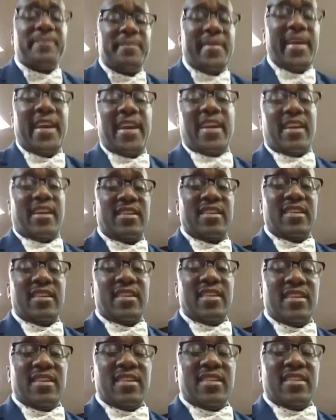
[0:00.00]
man.
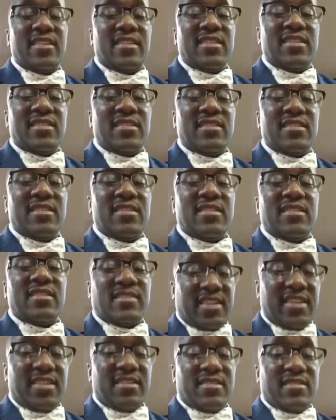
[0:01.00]

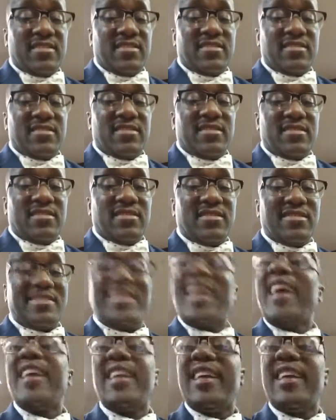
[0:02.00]
See, they